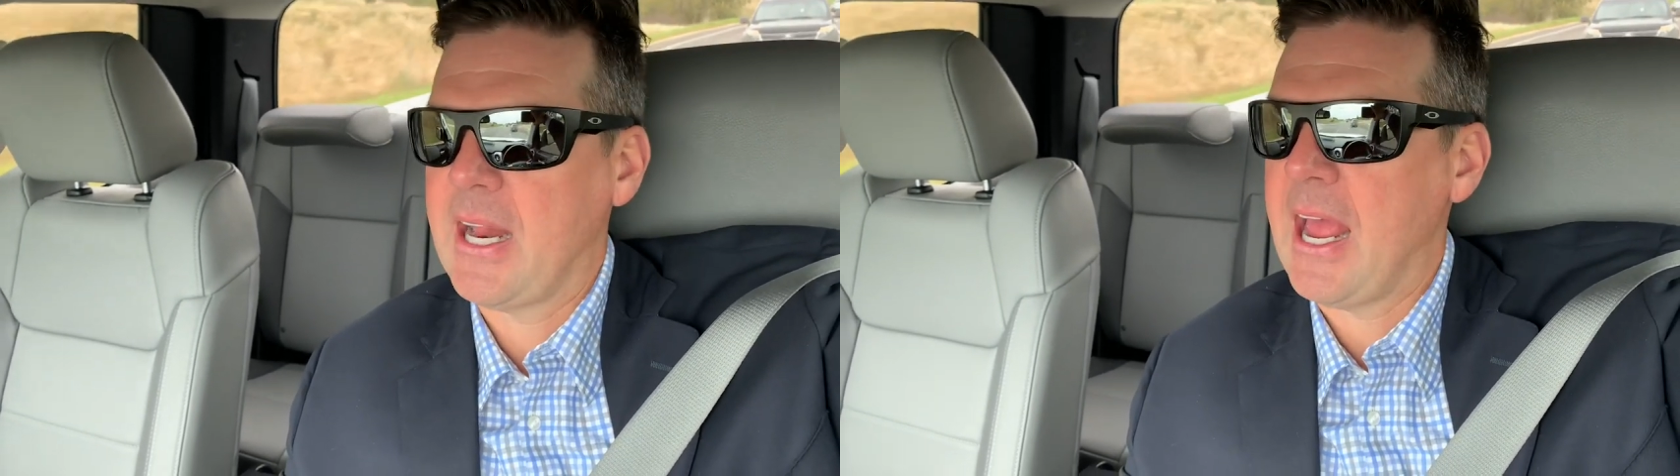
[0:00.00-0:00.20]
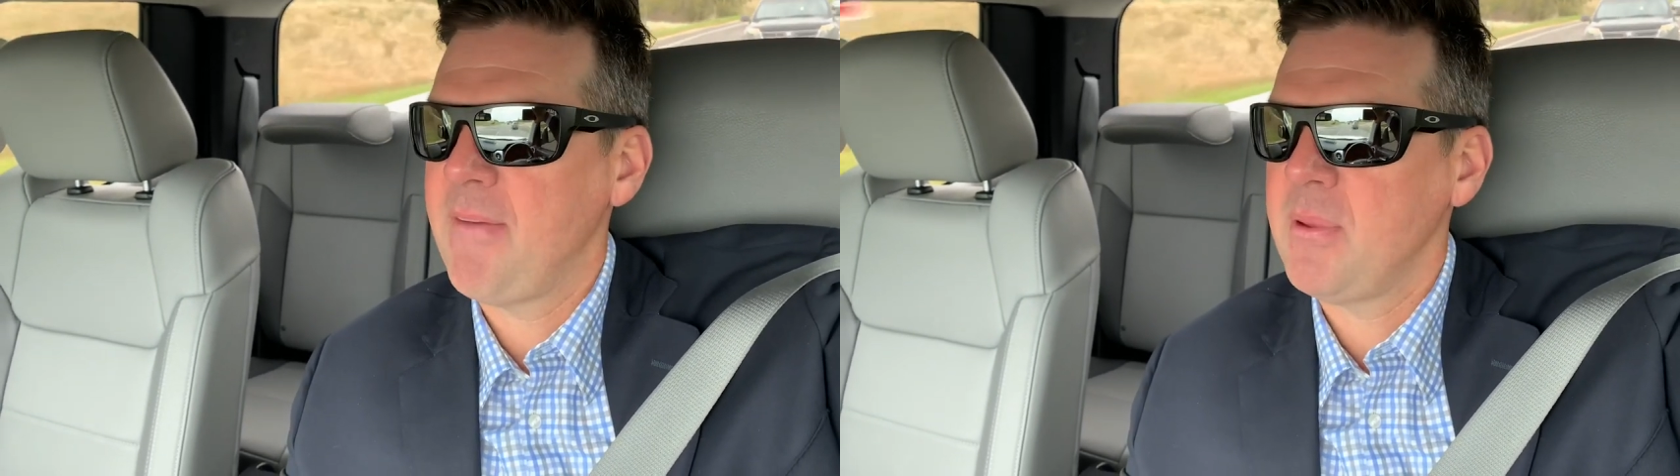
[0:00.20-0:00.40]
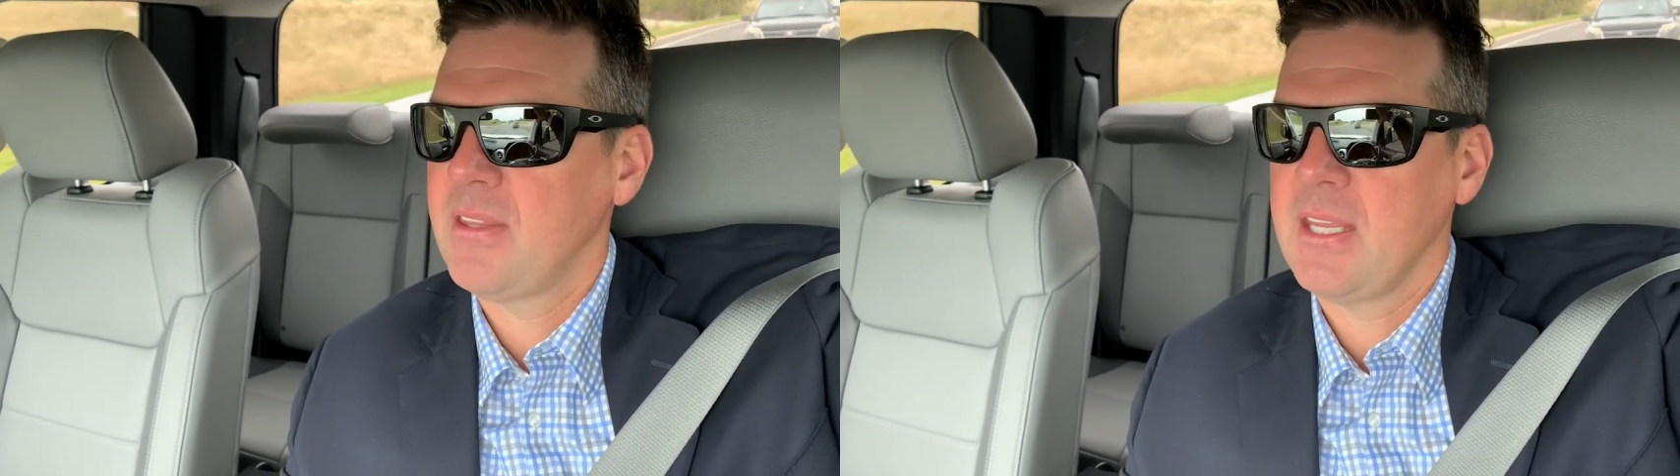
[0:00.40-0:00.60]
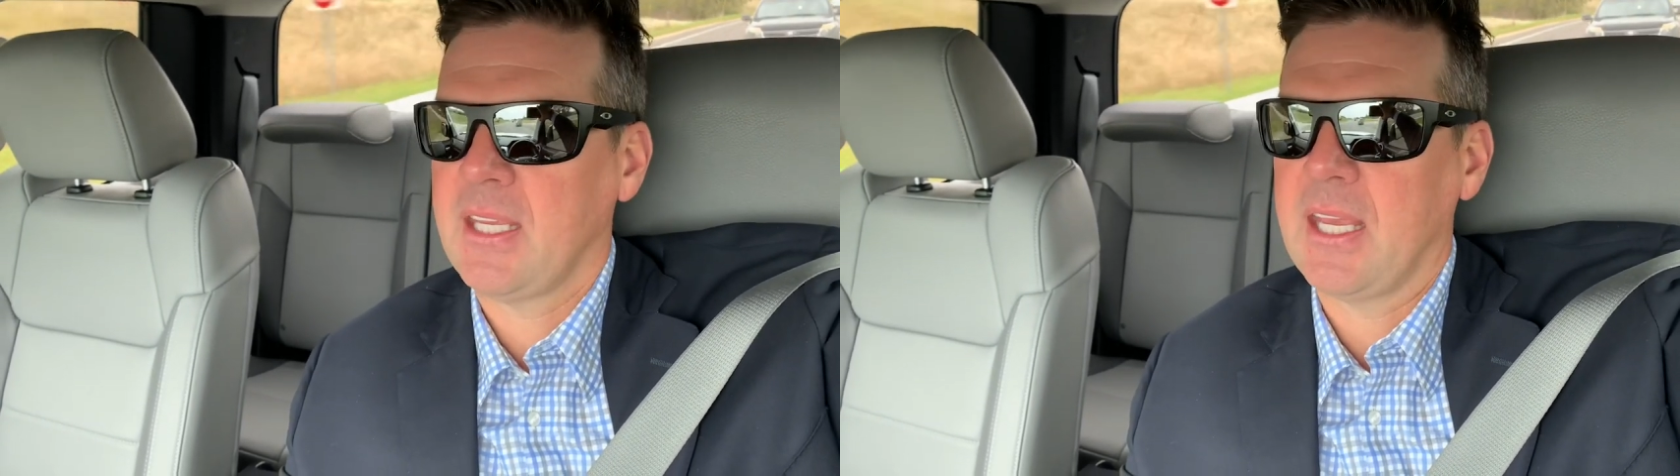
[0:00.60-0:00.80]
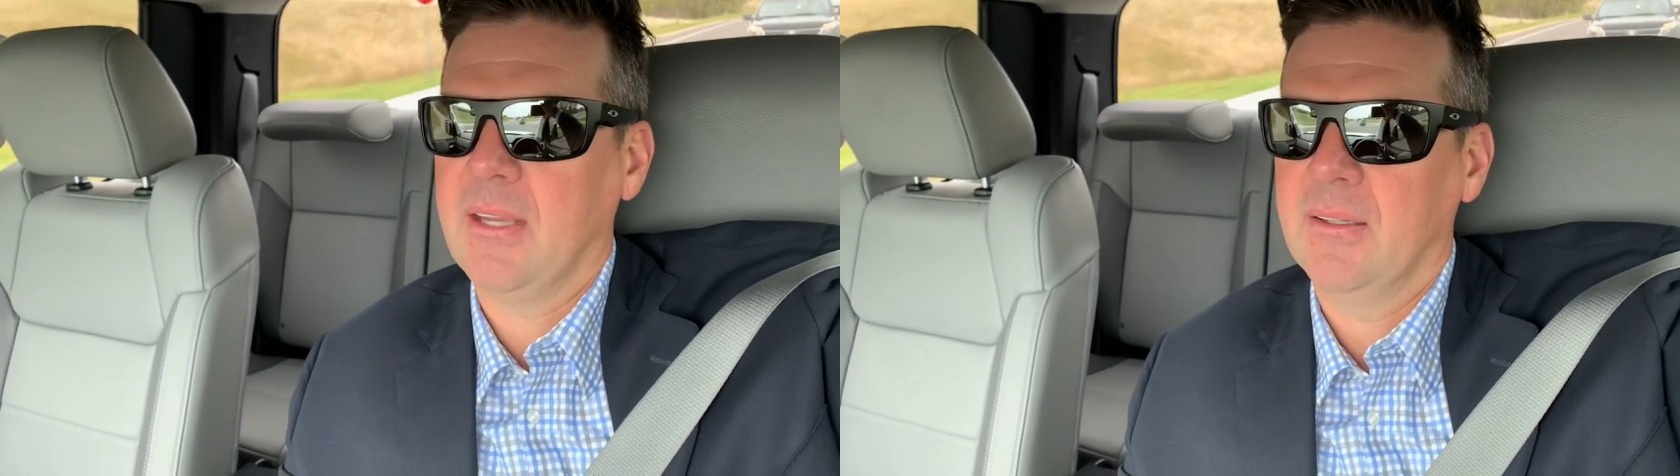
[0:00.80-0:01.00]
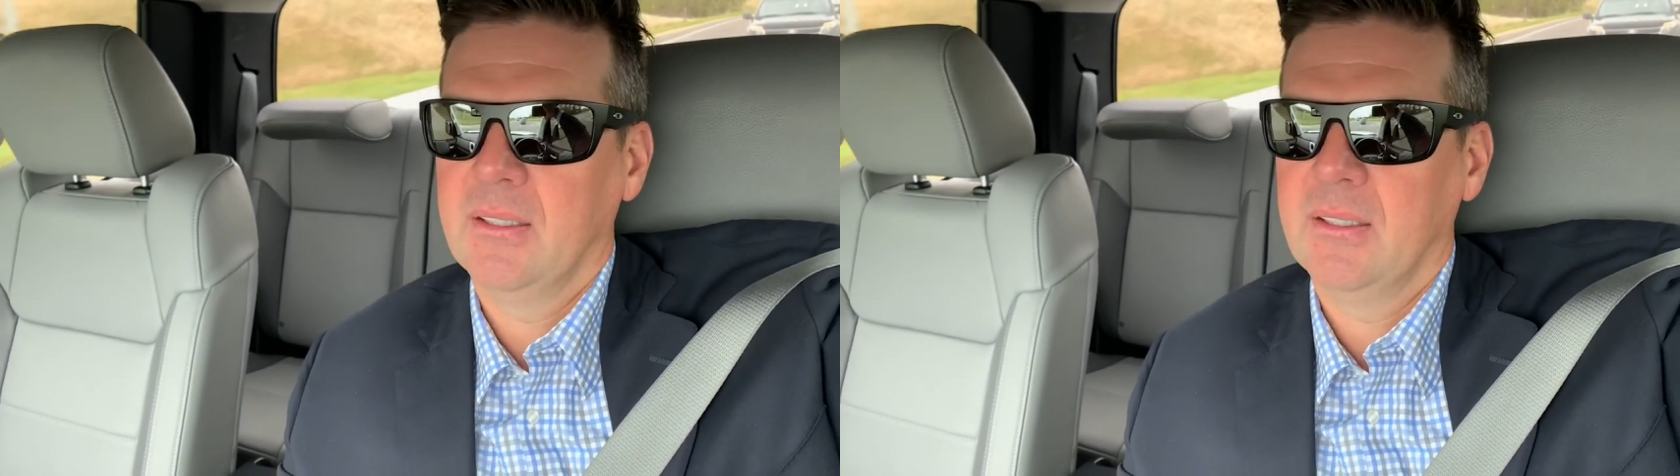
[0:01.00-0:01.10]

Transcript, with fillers: I have been thinking,